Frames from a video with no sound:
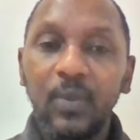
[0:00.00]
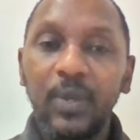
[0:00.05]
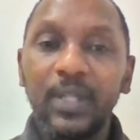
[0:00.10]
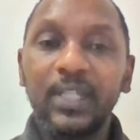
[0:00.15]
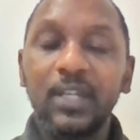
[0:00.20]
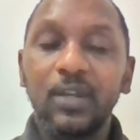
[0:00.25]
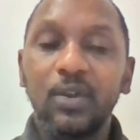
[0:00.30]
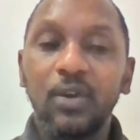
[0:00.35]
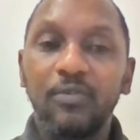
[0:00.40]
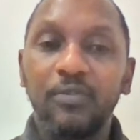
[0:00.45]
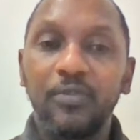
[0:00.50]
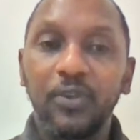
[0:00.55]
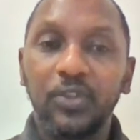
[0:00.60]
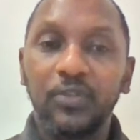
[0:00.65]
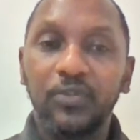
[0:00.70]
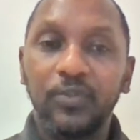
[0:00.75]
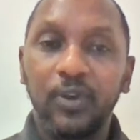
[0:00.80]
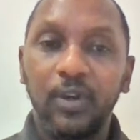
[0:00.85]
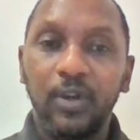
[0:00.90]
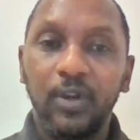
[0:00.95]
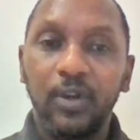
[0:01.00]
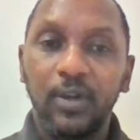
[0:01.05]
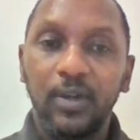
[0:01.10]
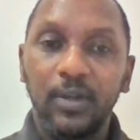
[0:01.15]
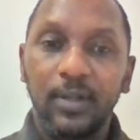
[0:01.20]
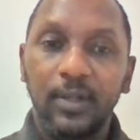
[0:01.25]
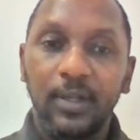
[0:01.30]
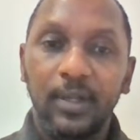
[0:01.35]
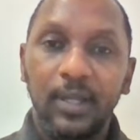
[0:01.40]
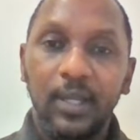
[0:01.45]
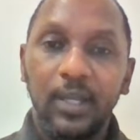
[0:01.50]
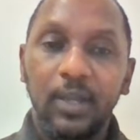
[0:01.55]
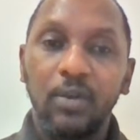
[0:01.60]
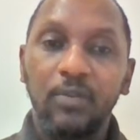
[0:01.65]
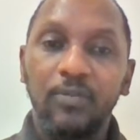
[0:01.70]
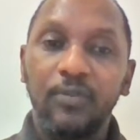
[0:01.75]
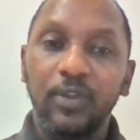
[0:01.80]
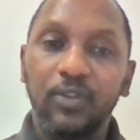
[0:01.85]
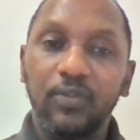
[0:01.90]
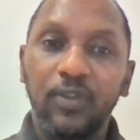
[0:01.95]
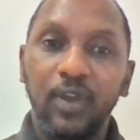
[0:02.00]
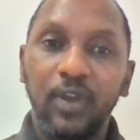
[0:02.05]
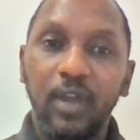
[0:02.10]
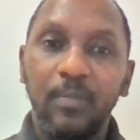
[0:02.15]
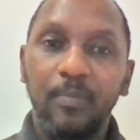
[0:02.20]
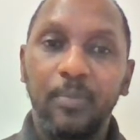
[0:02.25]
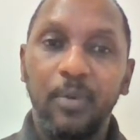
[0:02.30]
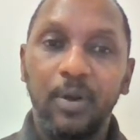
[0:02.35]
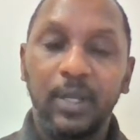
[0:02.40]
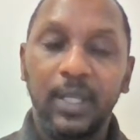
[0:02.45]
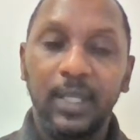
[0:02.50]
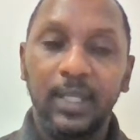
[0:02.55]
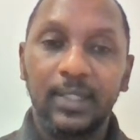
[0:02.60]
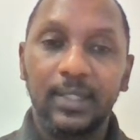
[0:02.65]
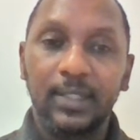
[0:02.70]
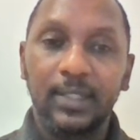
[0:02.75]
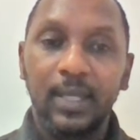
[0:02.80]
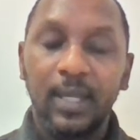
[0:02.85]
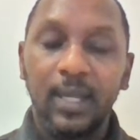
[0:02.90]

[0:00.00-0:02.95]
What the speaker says: What you go vote for? You go vote for in pocket.